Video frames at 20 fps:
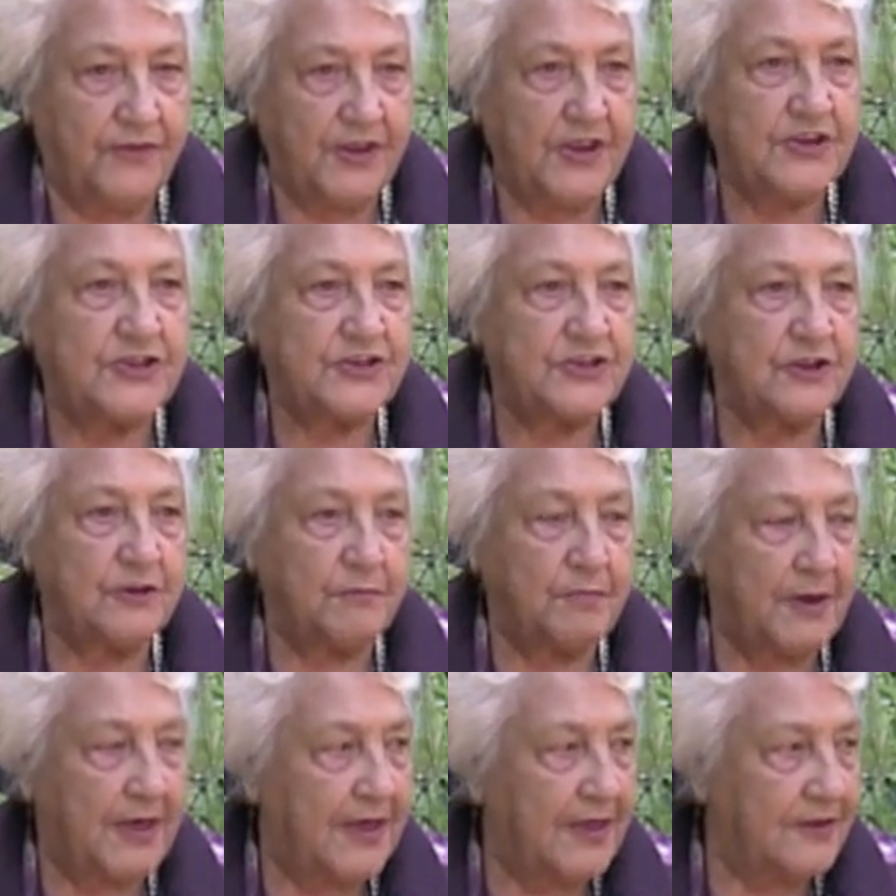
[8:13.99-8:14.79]
finished
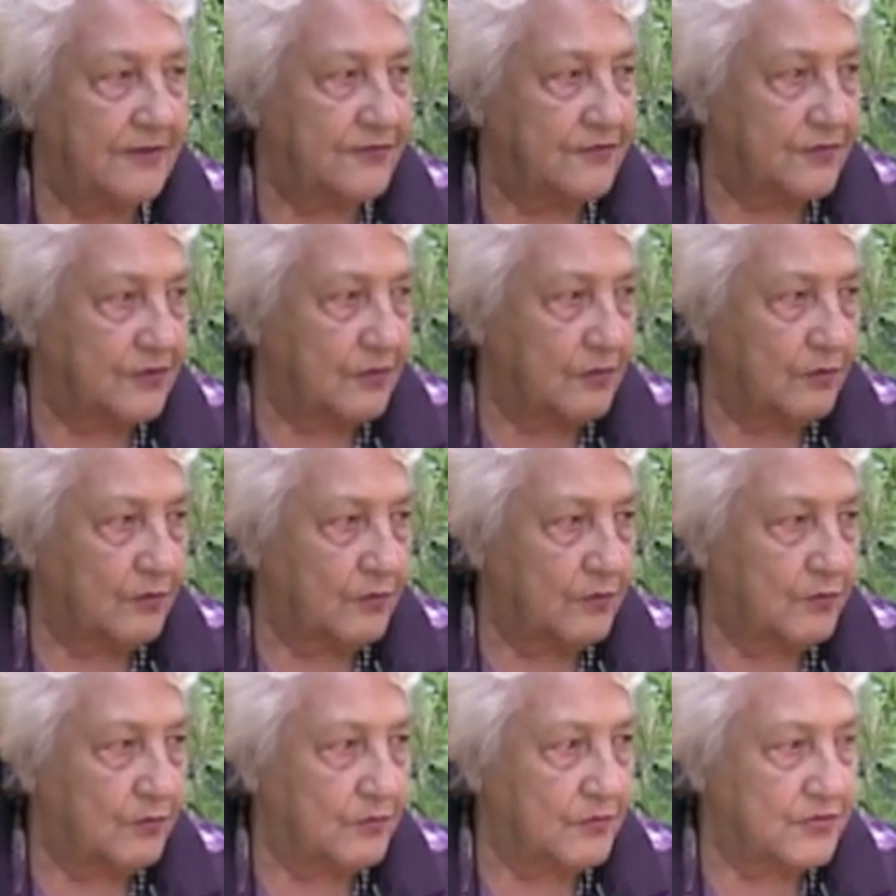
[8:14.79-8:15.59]
their plans to
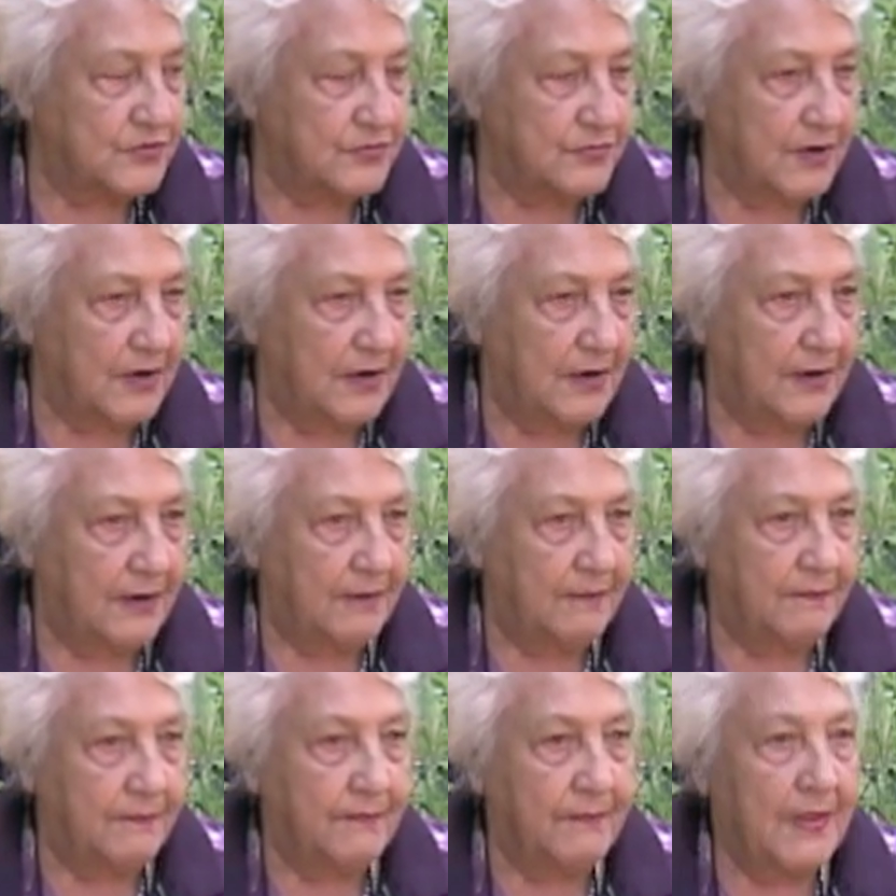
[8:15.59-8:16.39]
go to
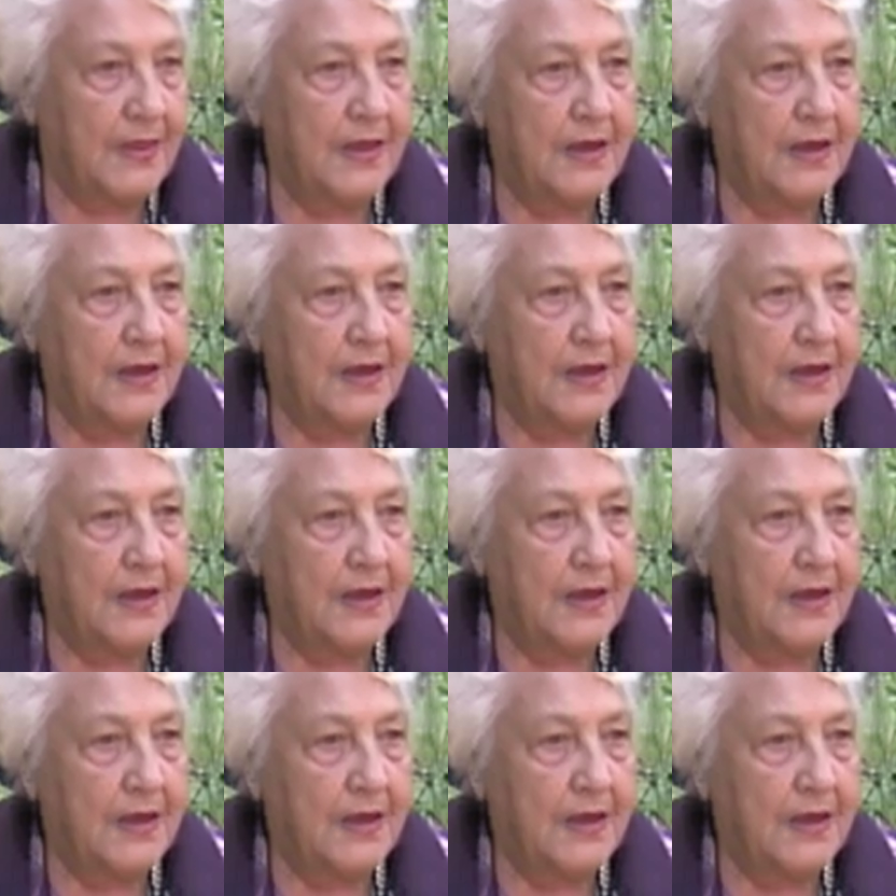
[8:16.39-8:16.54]
Australia.